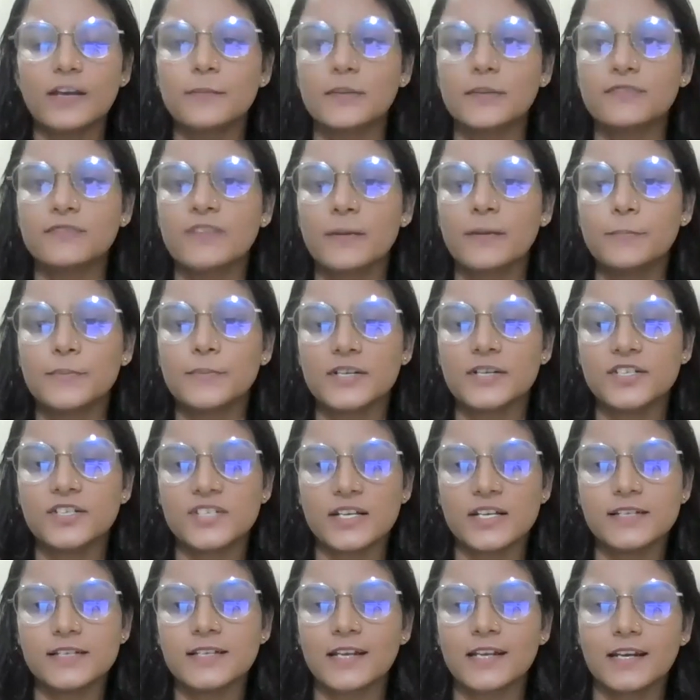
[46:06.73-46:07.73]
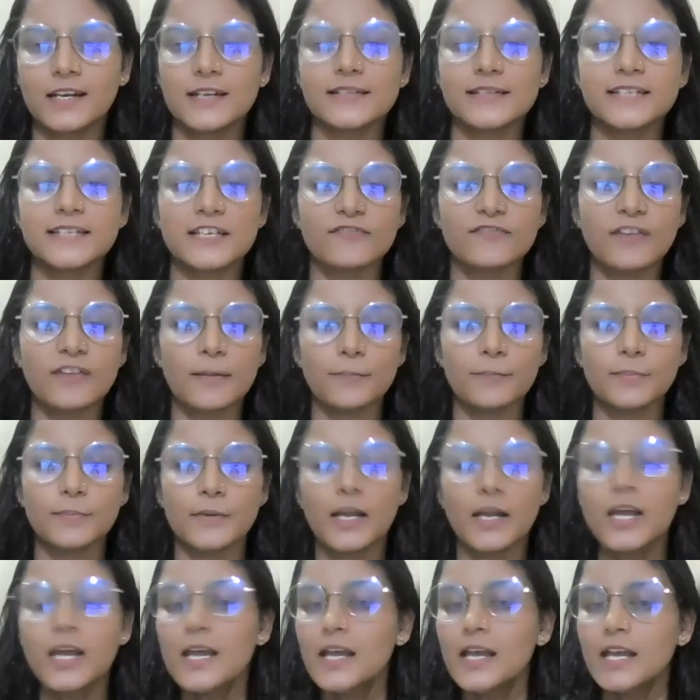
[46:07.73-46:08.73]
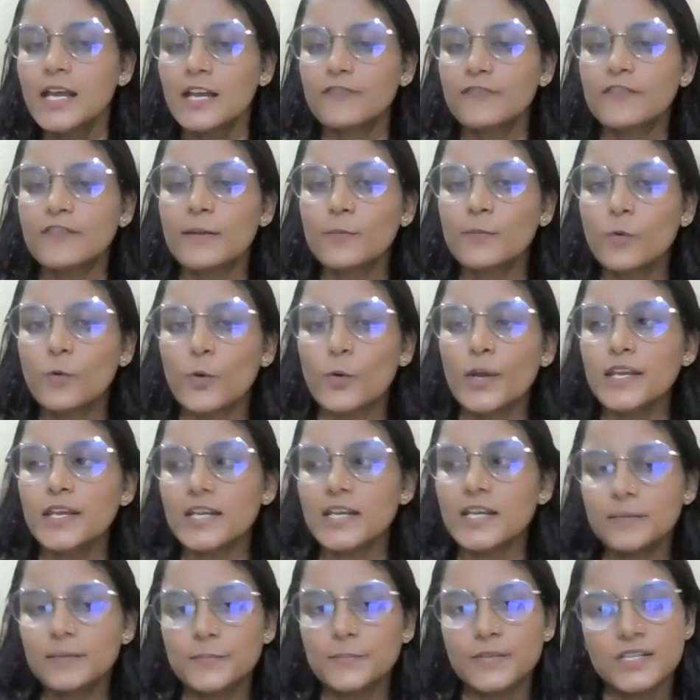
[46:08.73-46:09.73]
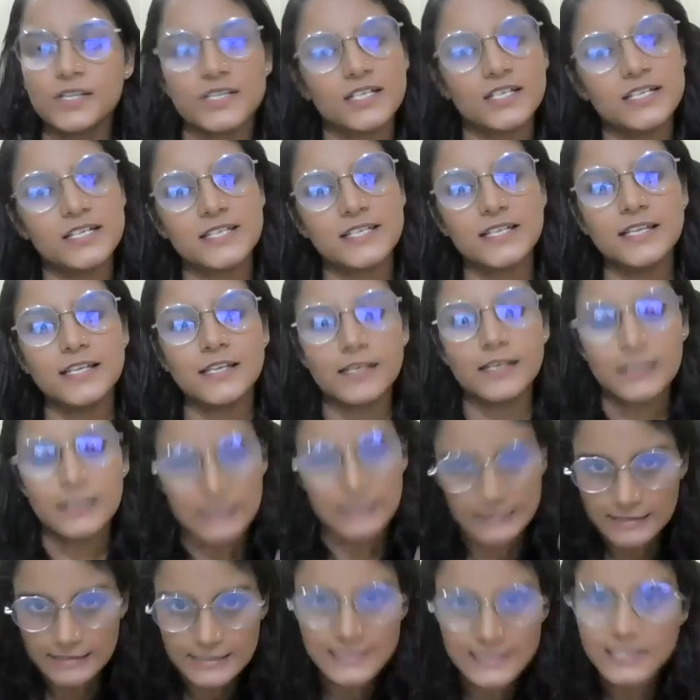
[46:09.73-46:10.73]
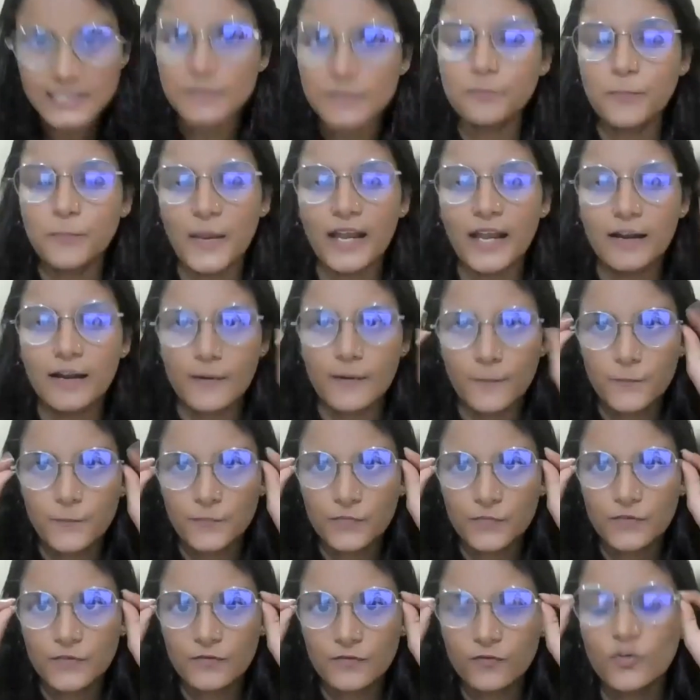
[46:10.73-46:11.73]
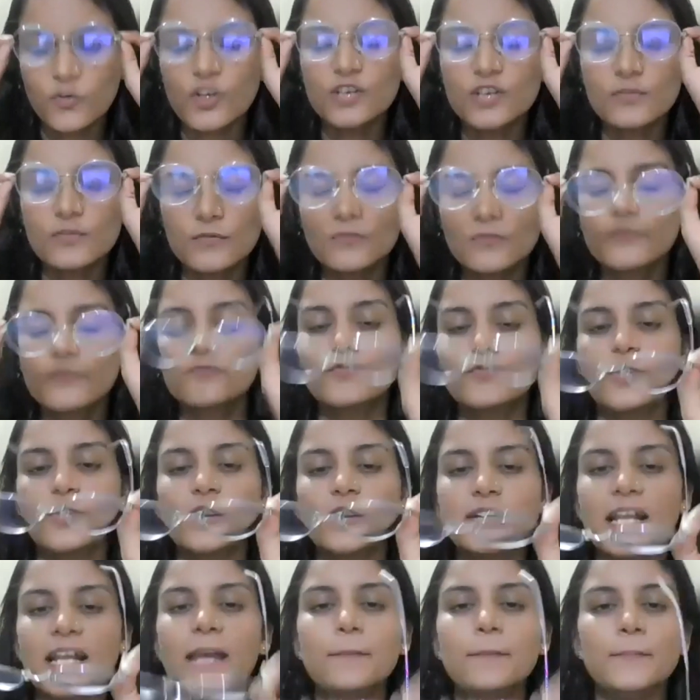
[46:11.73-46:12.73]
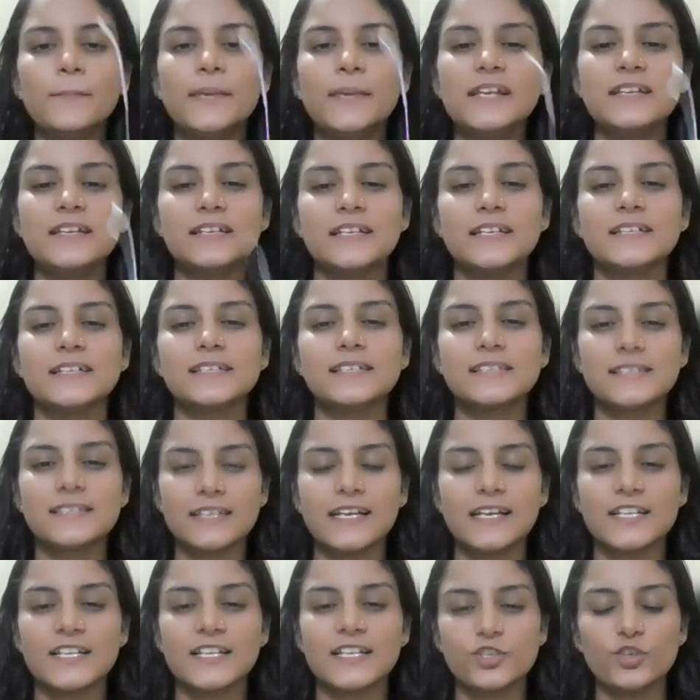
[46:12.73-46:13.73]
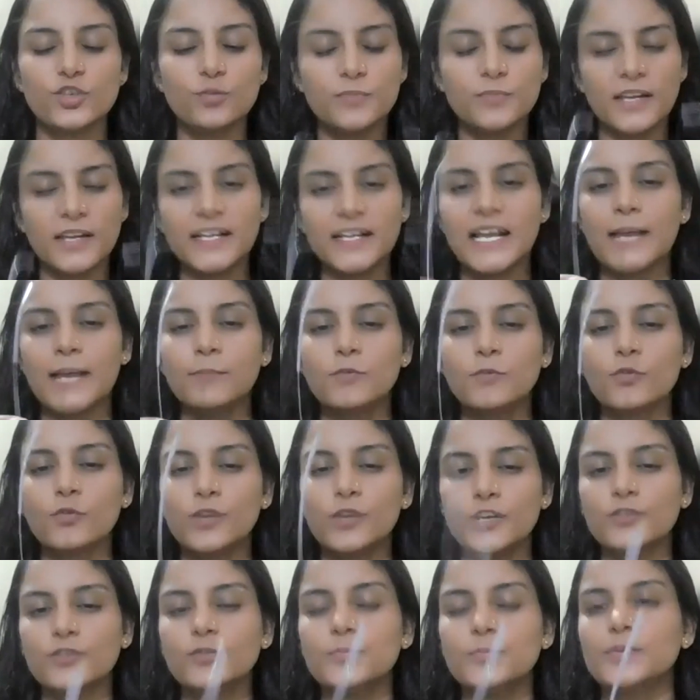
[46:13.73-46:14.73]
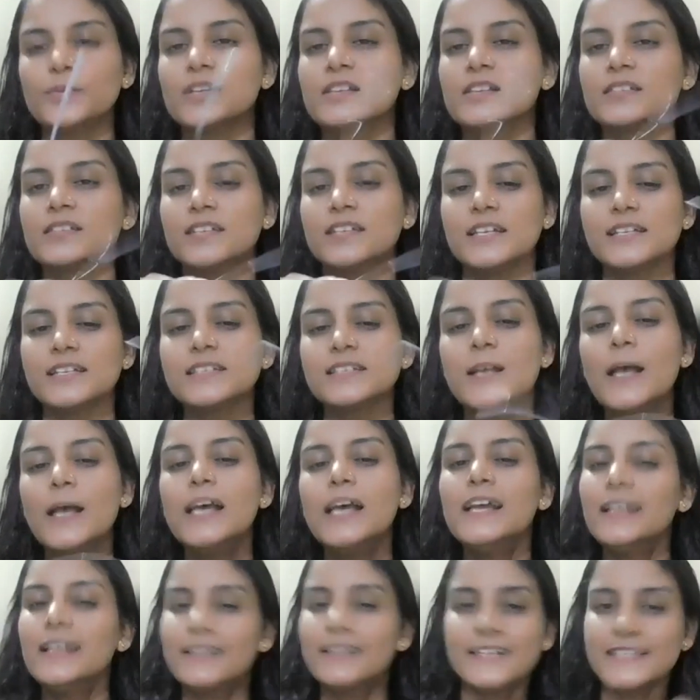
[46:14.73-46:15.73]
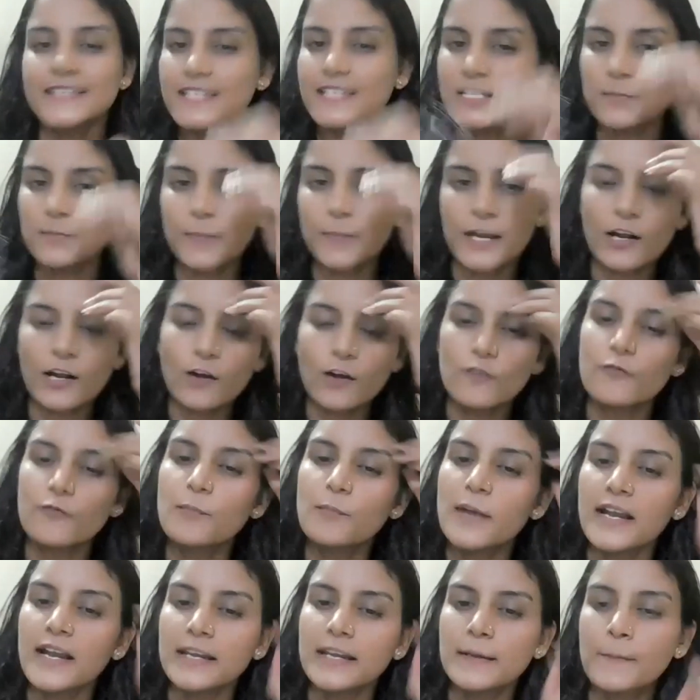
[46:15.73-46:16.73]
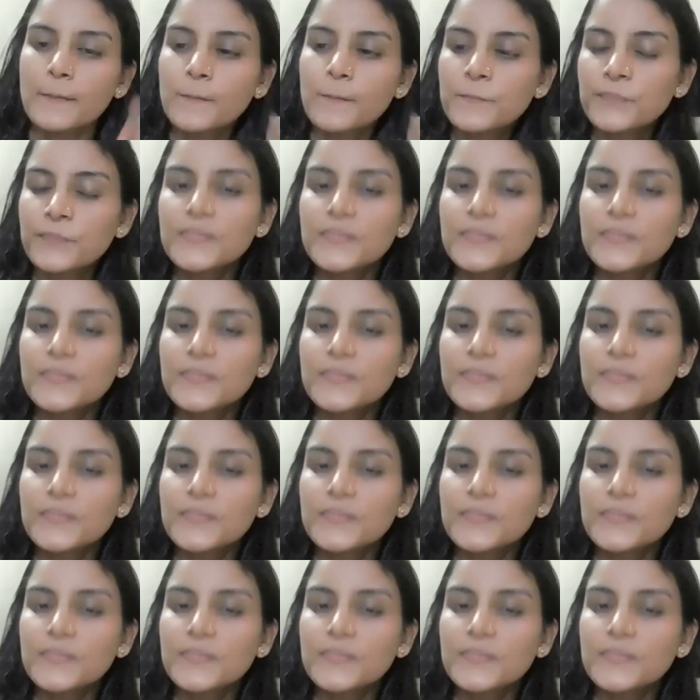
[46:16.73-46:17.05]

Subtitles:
If I'm purchasing, let's say if I'm going and purchasing this spec for for time being, let's assume that I'm going to purchase this spec of mine.